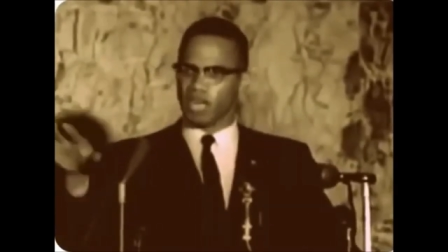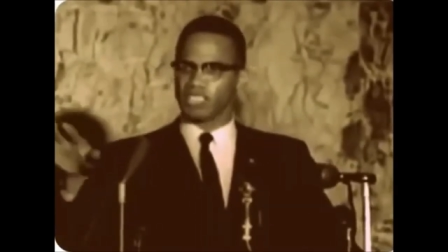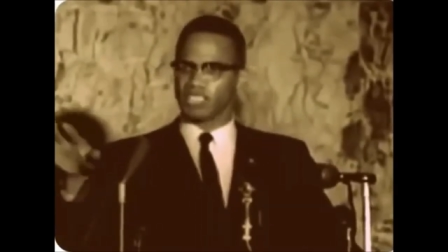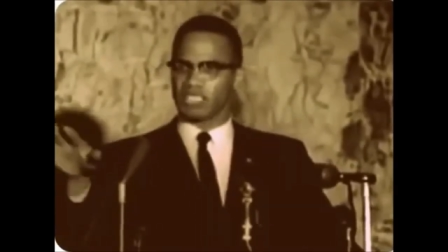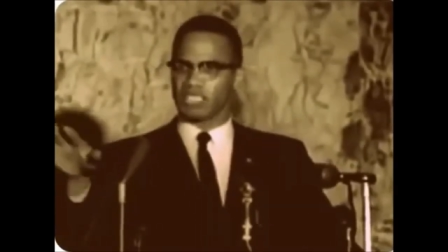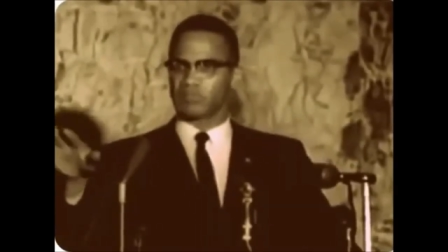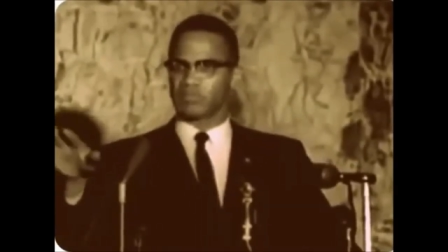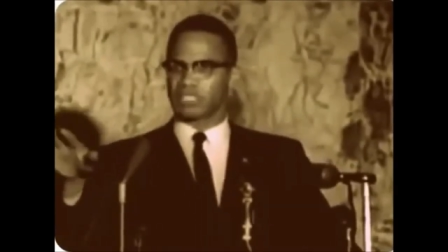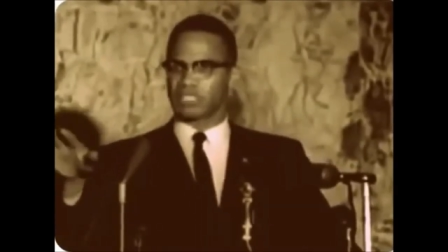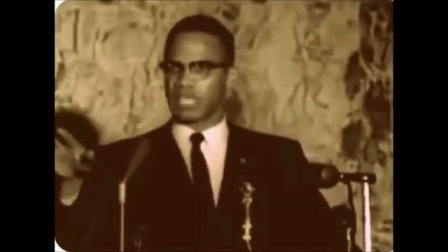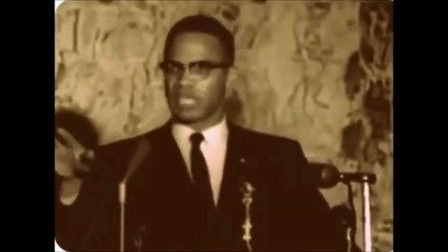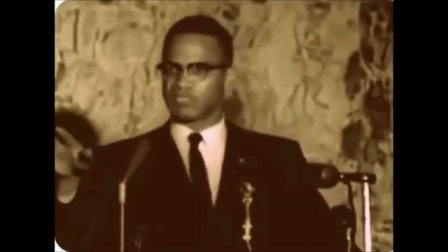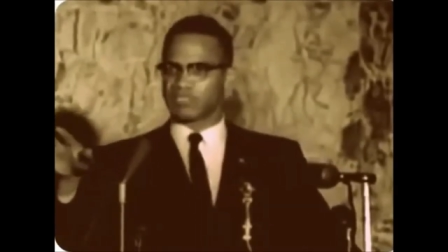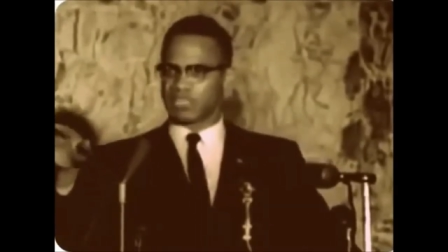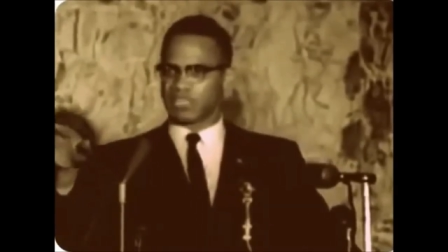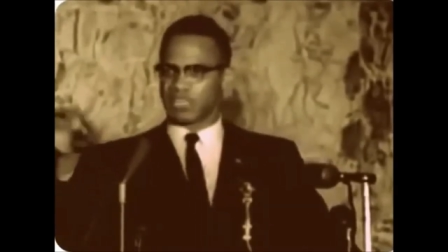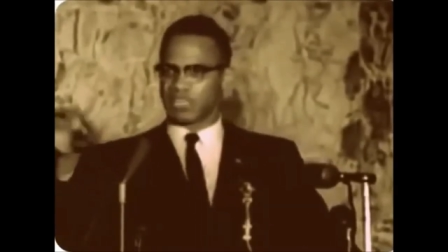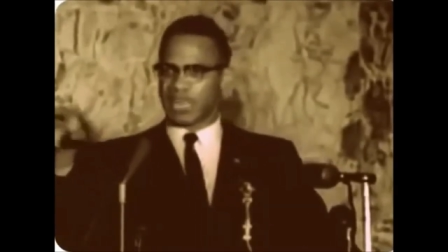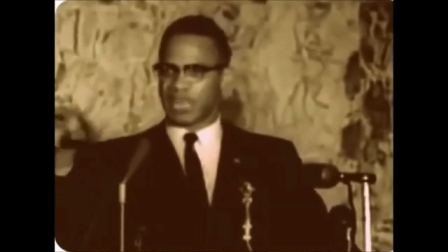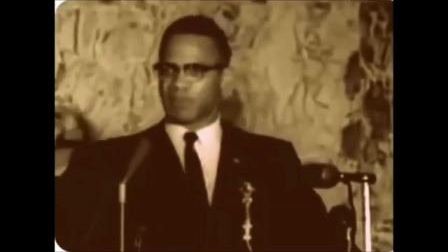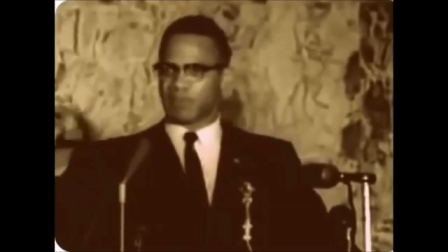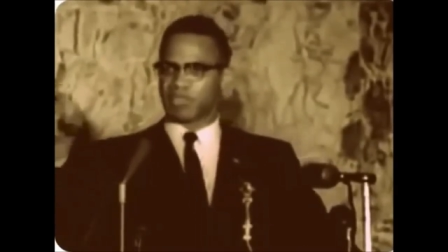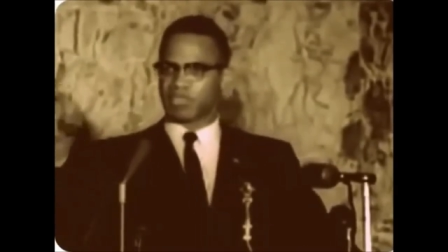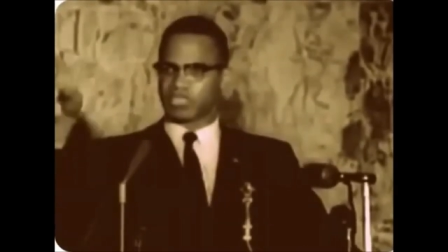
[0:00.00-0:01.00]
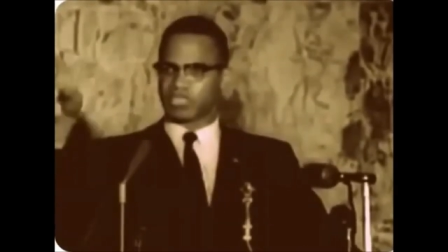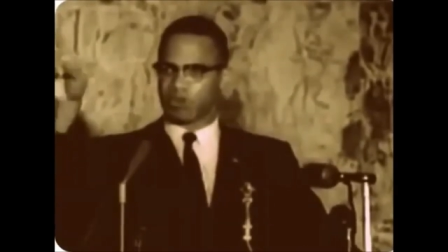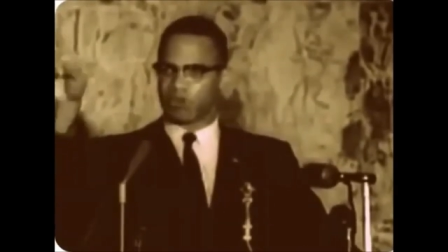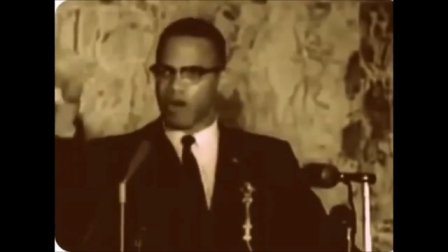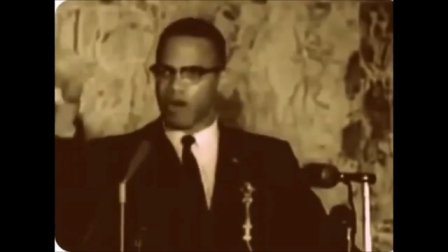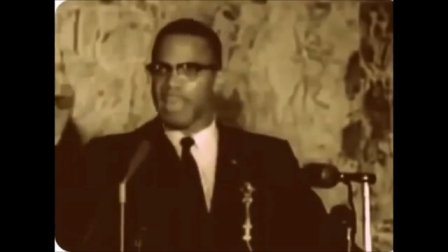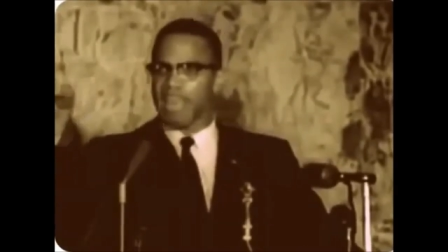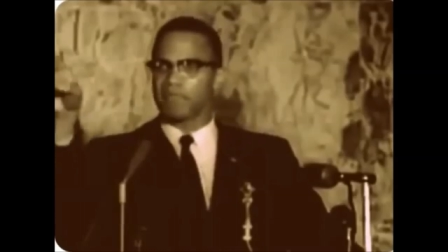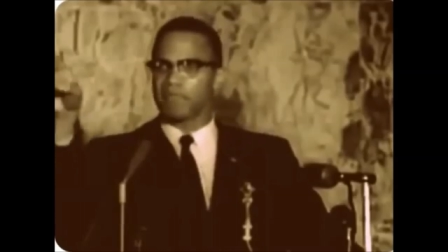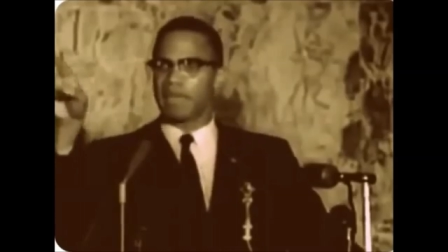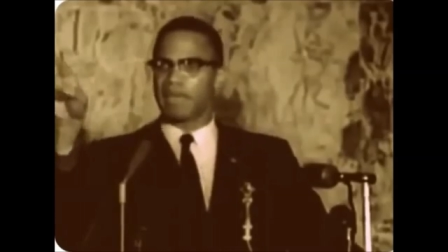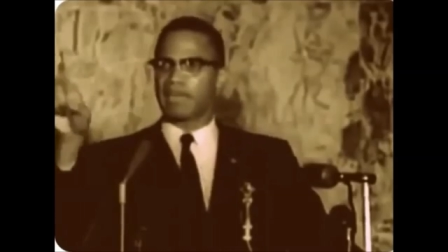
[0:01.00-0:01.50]
force themselves into that
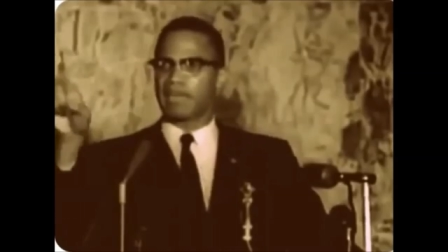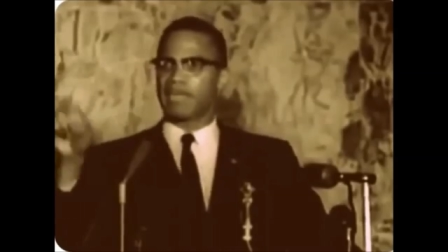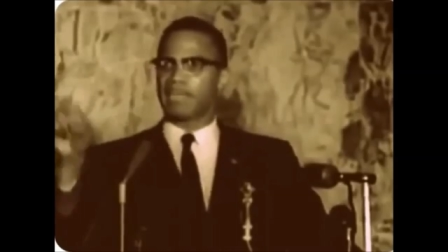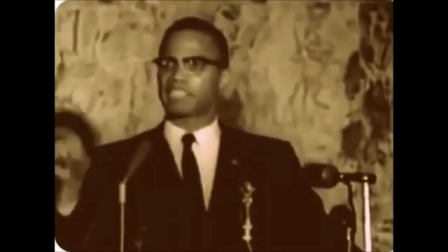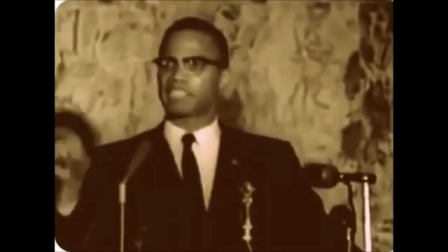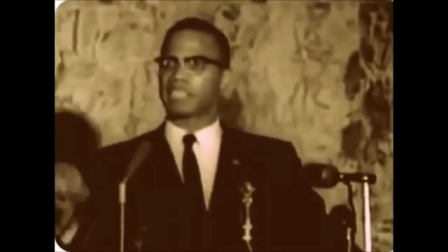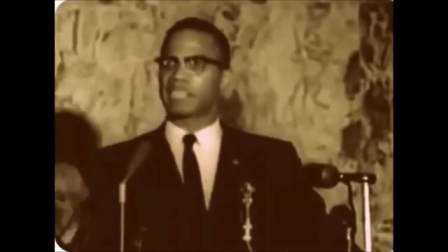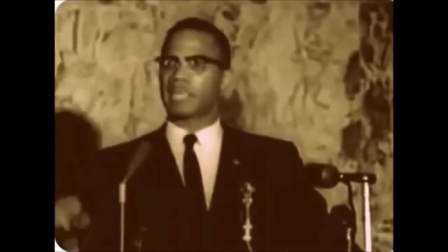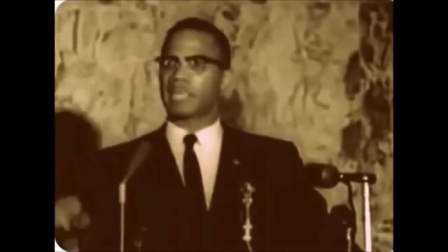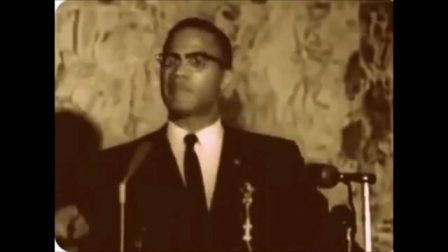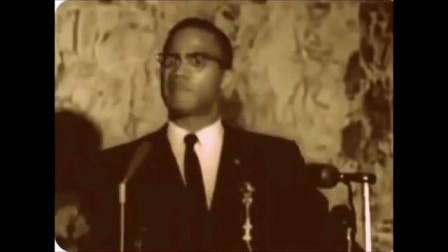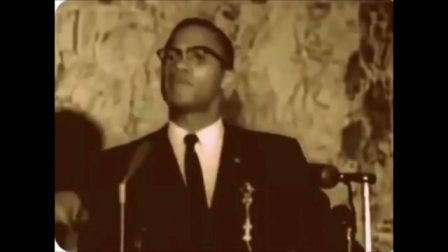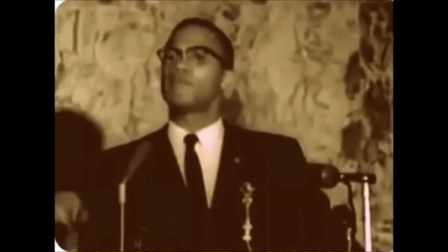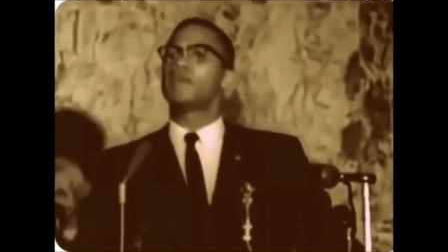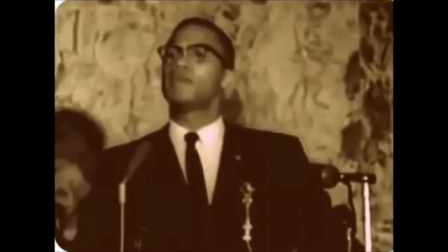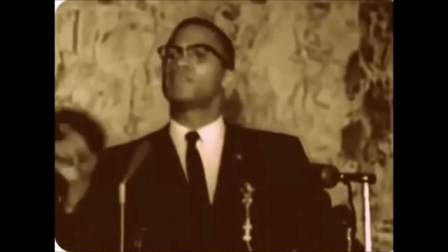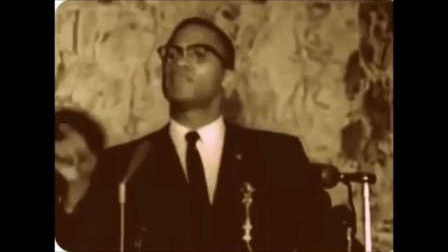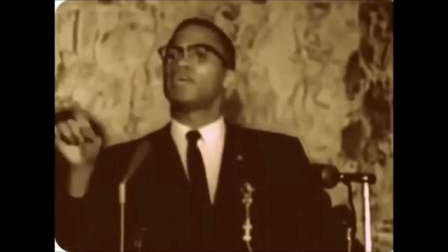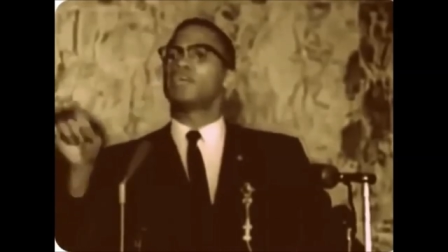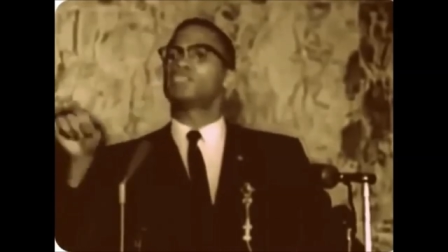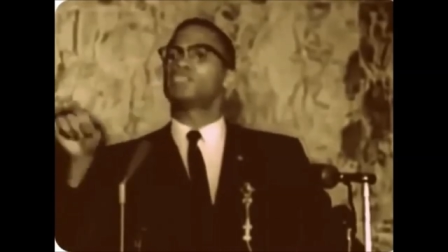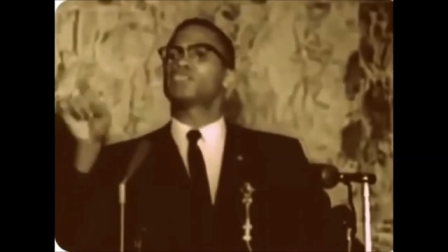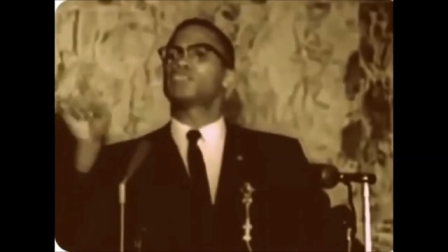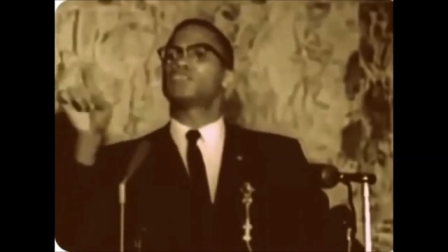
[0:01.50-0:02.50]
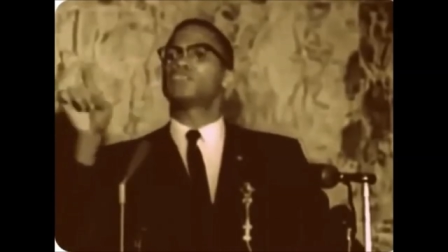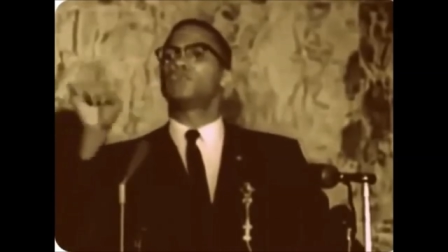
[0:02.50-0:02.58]
which the white man has set up,